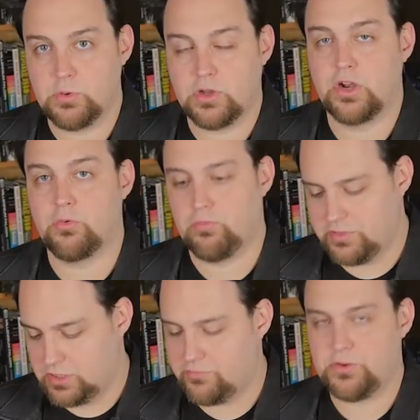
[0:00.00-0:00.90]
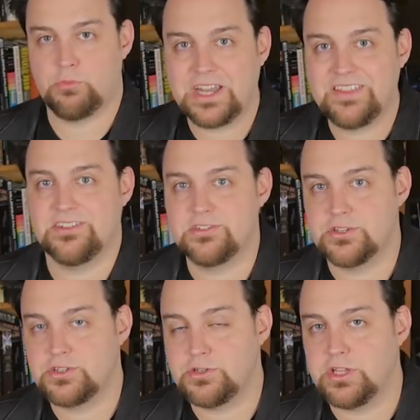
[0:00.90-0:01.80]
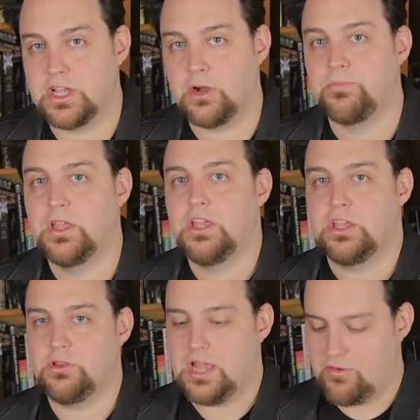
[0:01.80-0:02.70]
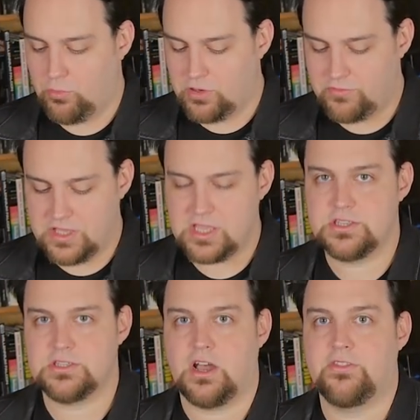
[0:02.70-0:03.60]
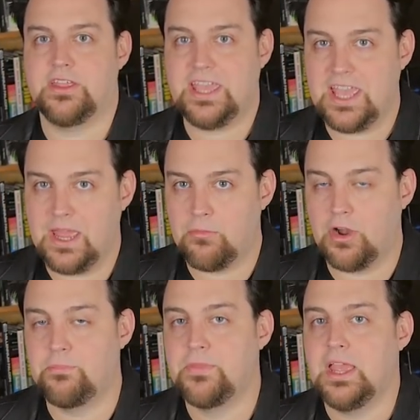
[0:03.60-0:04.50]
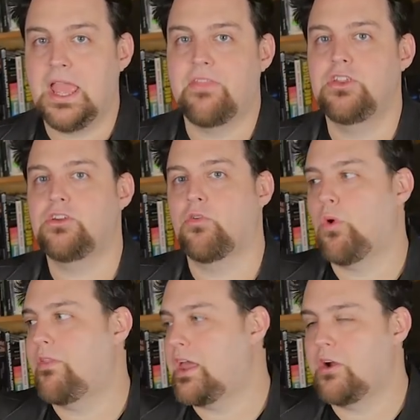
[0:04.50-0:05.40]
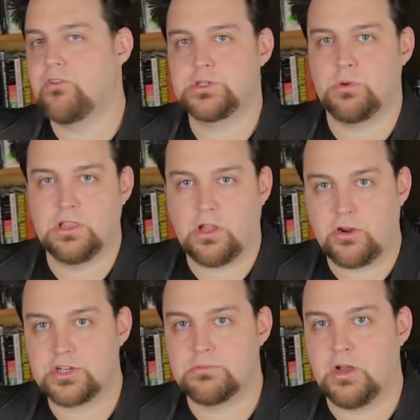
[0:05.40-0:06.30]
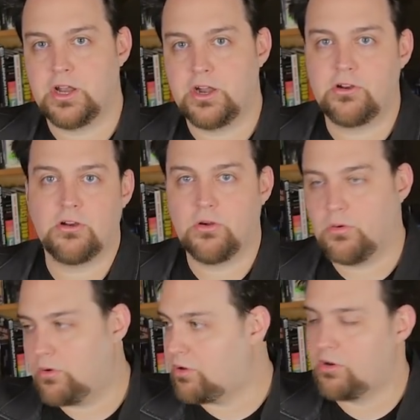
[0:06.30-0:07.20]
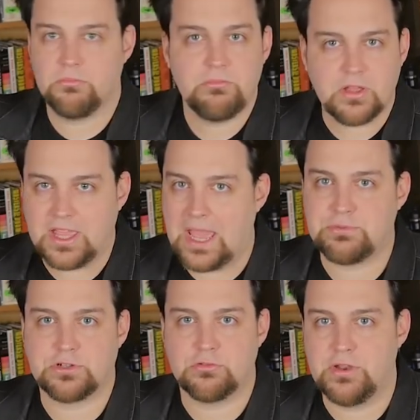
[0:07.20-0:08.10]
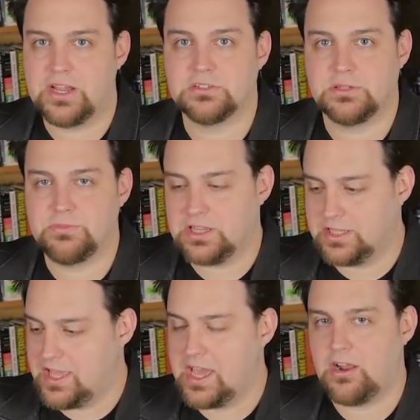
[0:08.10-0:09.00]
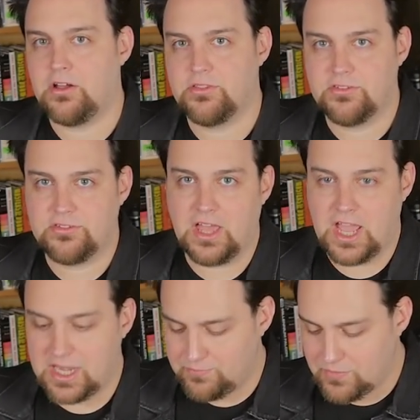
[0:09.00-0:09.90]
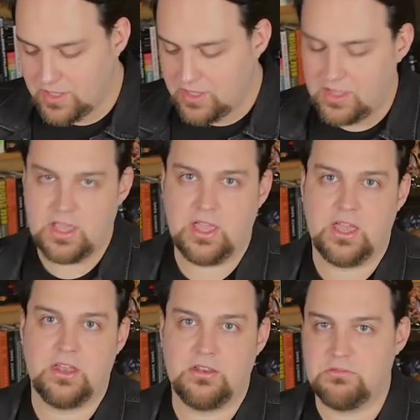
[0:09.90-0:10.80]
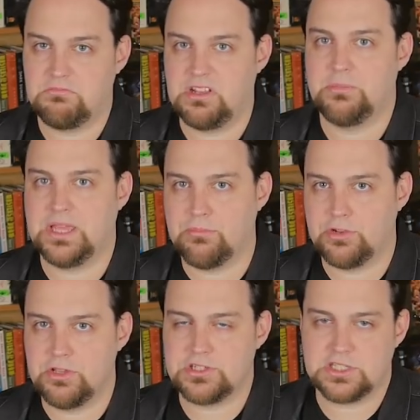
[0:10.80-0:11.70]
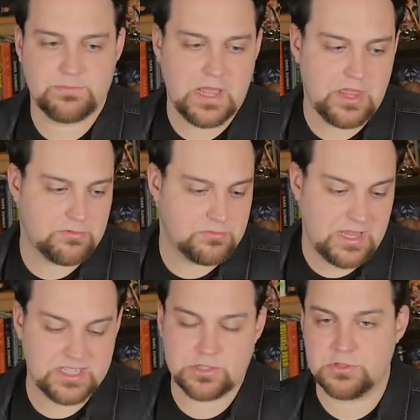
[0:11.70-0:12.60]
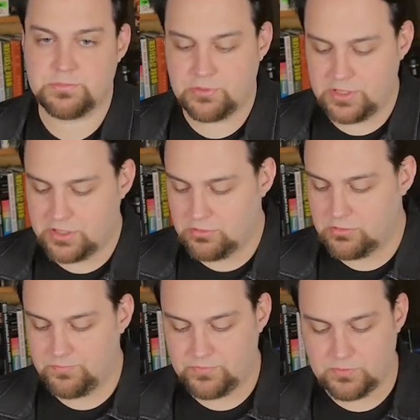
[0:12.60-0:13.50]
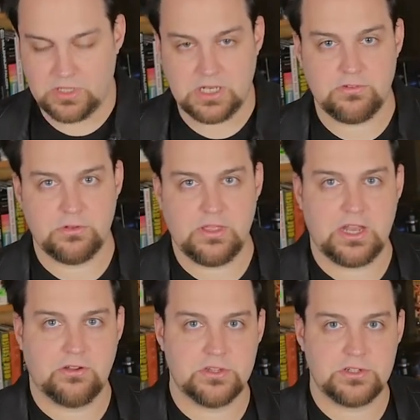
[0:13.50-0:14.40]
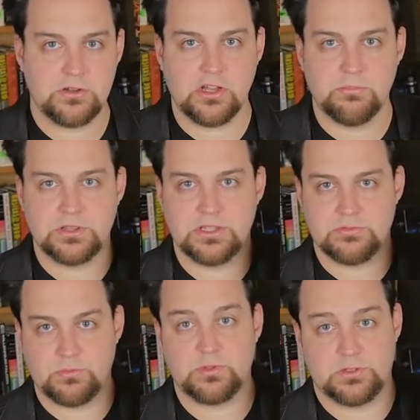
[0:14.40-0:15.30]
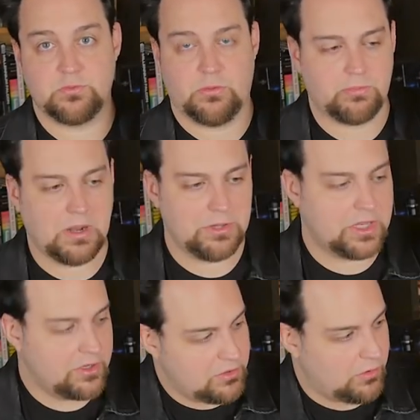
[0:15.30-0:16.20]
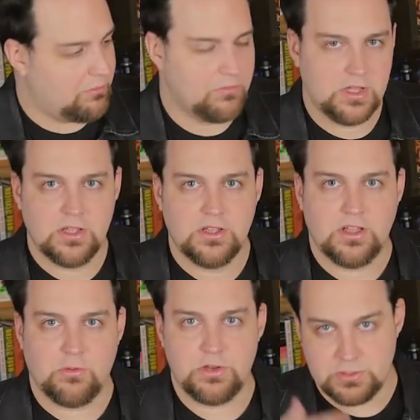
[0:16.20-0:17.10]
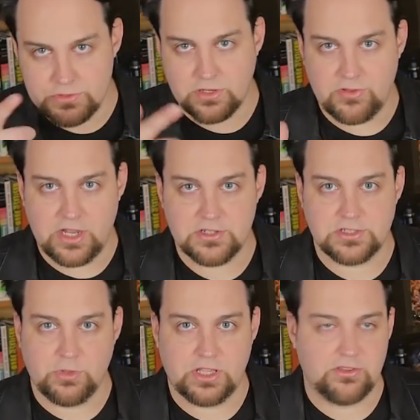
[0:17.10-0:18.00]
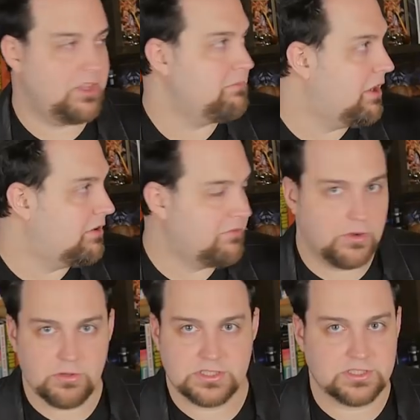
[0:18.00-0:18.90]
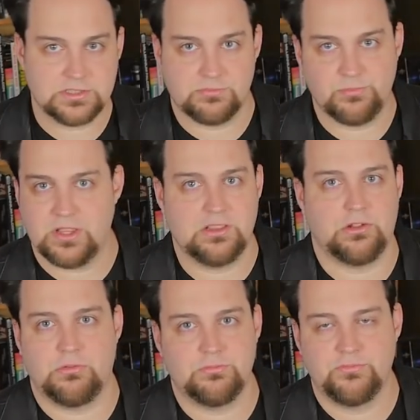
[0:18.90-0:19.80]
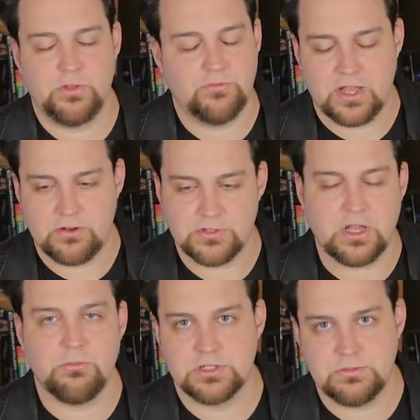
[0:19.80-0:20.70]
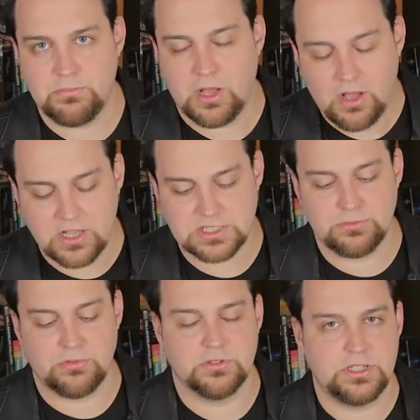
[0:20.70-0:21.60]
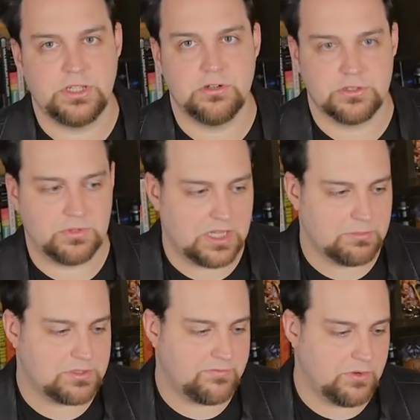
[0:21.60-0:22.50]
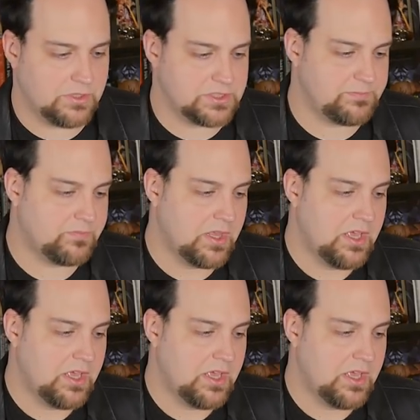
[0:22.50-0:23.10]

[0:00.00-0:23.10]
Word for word: you wanted to, you know, if you're running this in a studio, you can have one of these on the camera, and then you can run that over to a larger monitor or a capture rig or something like that on the side. And you know, being able to use it as a pass through, pass is pretty cool. We could even do that here in the studio, put this, which is what we're probably going to do. I'm I wish it was over there so we could see better to focus because that little viewfinder is almost impossible to use when it comes to focus.